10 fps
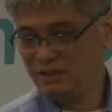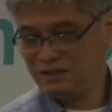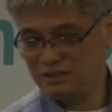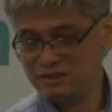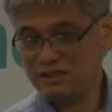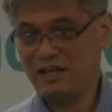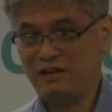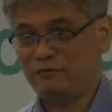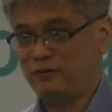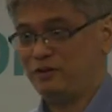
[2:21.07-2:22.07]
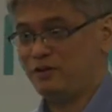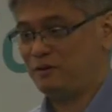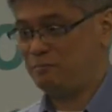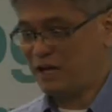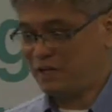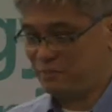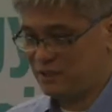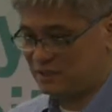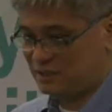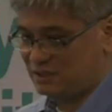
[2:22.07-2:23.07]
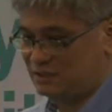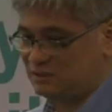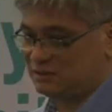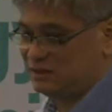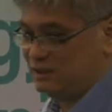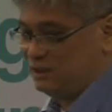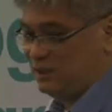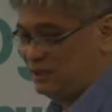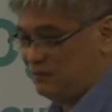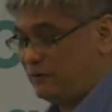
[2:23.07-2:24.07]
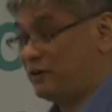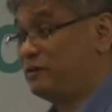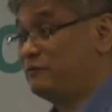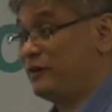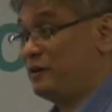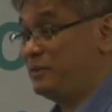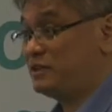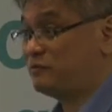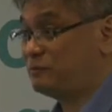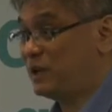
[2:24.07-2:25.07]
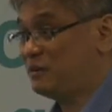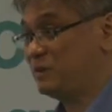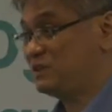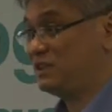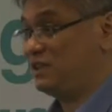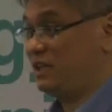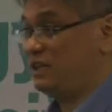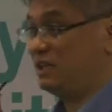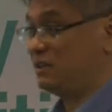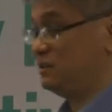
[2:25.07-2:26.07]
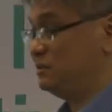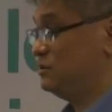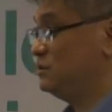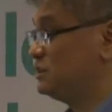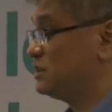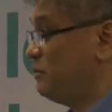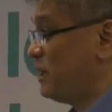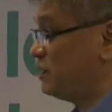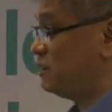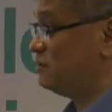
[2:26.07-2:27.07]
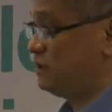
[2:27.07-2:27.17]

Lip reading: This is an app for a blind person, a very famous blind person in England who is a marathon